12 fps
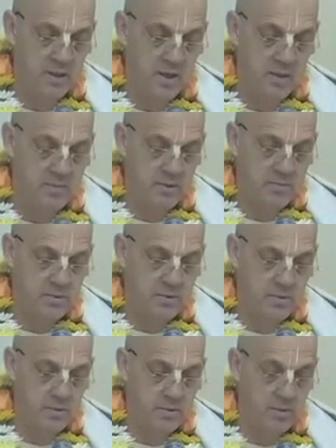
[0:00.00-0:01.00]
I am equal to
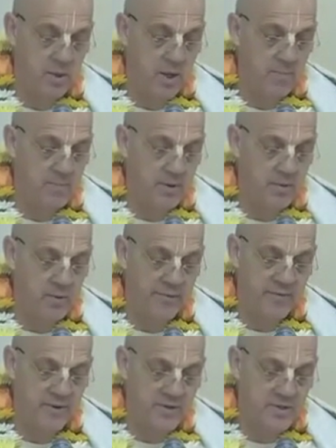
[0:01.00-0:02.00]
all. But
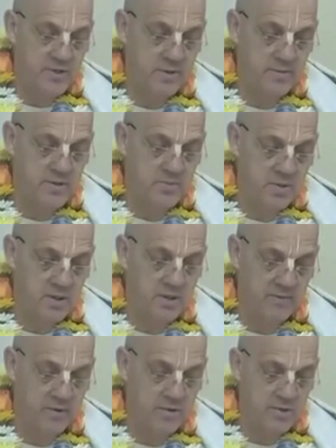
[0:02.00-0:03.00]
whoever renders service to me in a
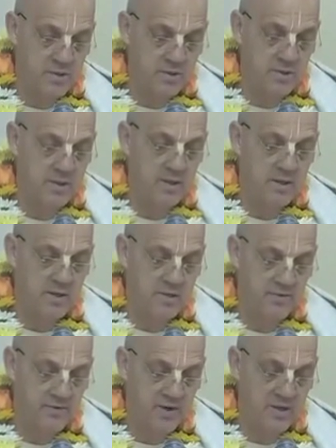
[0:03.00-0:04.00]
devotion is a
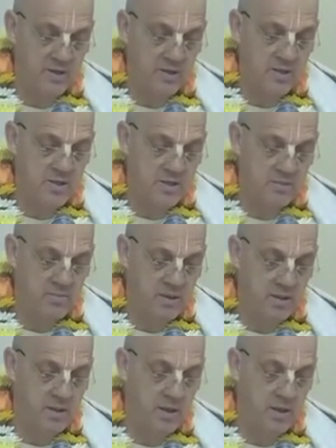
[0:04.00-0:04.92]
friend, is in me,